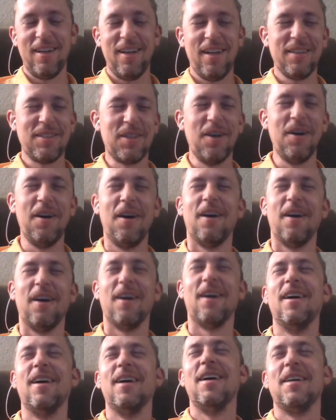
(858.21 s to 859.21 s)
So,
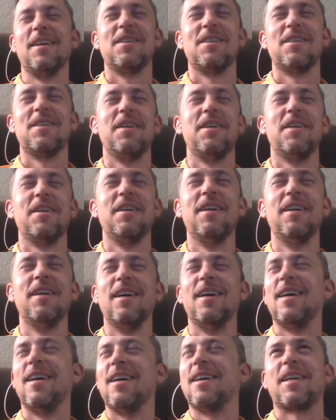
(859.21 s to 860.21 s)

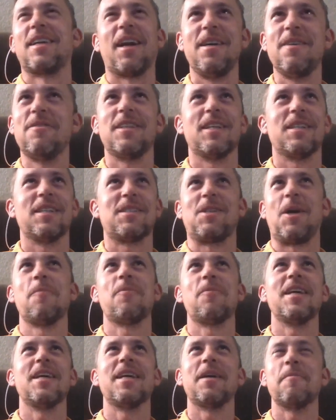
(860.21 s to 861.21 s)
can I even get
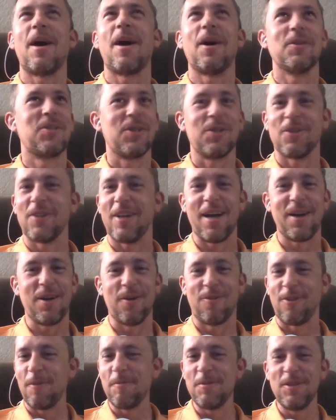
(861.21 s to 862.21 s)
something about
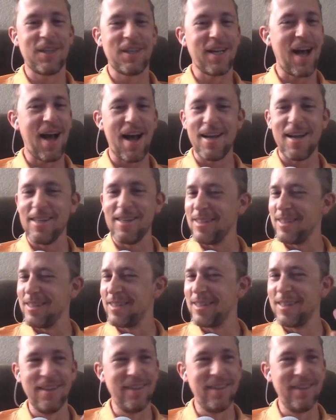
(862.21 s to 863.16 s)
Zoolander from you guys?